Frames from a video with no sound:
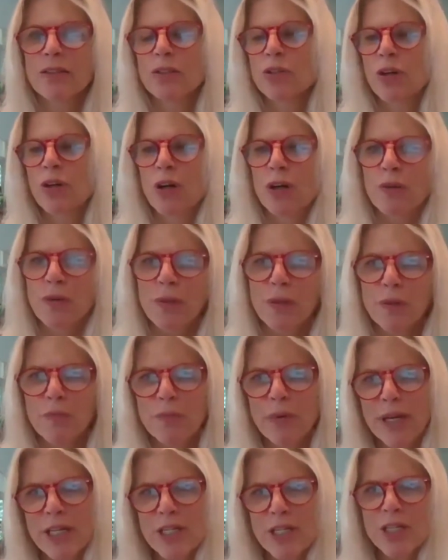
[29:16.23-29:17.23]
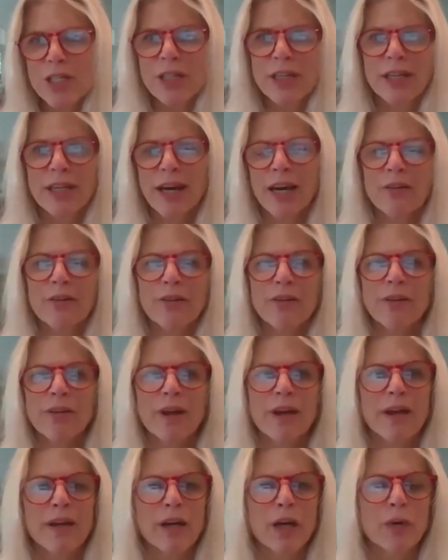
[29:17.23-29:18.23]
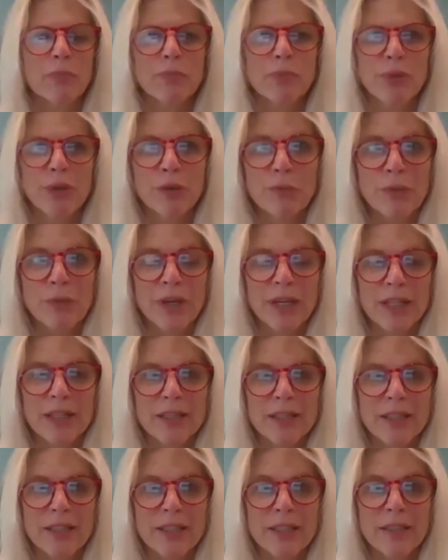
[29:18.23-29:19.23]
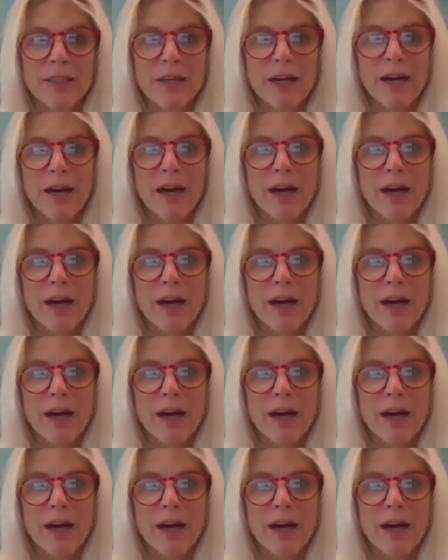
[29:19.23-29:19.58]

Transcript: talk with the patient, and how do they appropriately